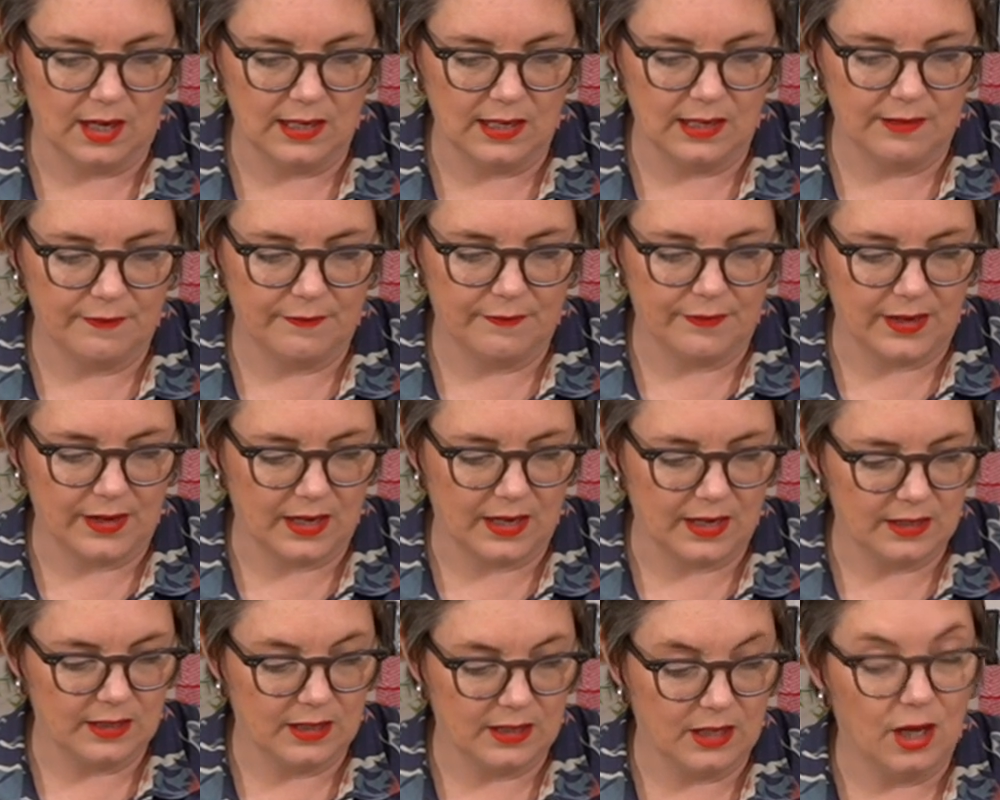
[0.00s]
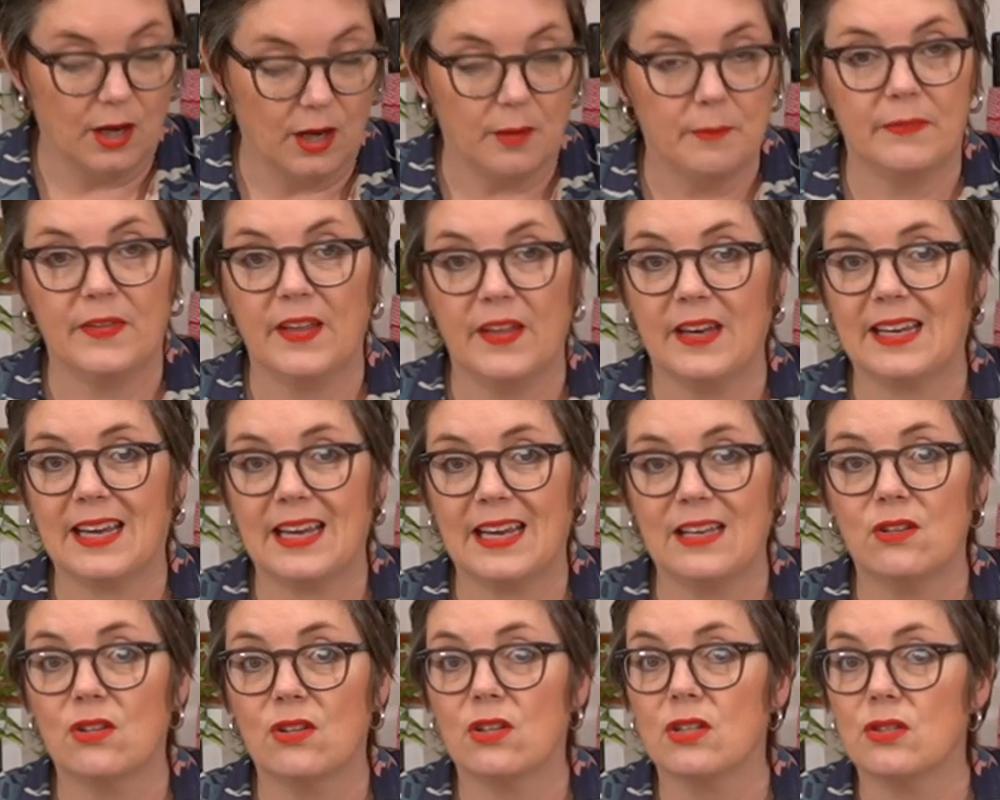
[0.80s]
I love that. Then
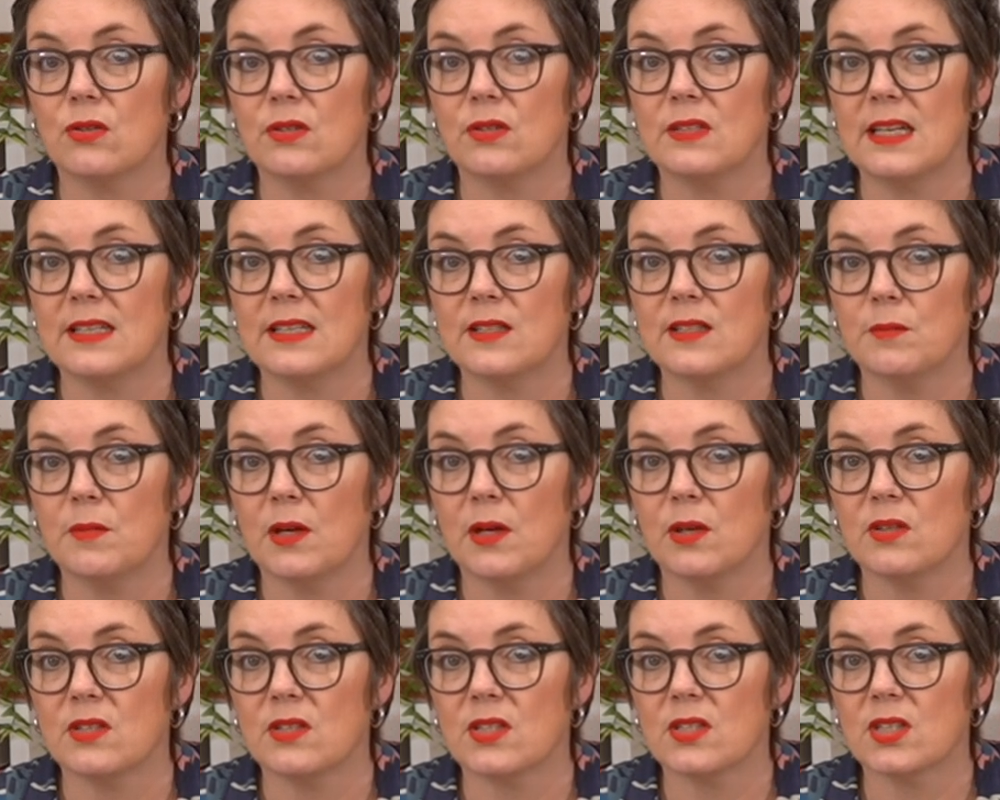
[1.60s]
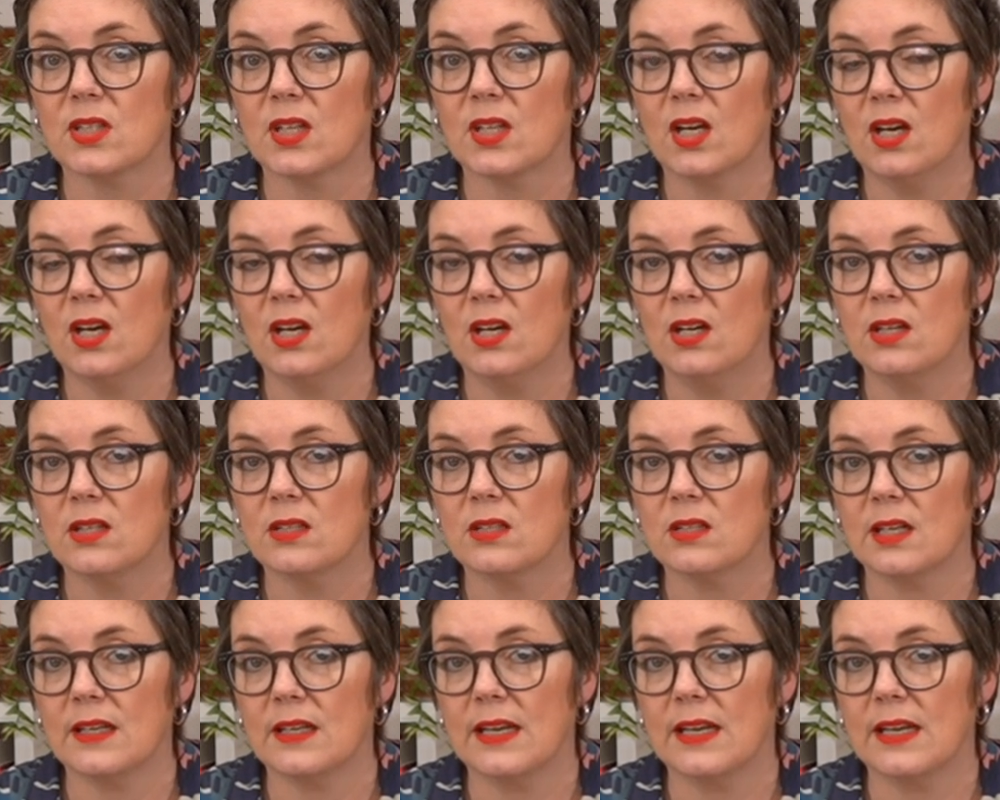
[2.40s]
again, you could do a Desdemona skirt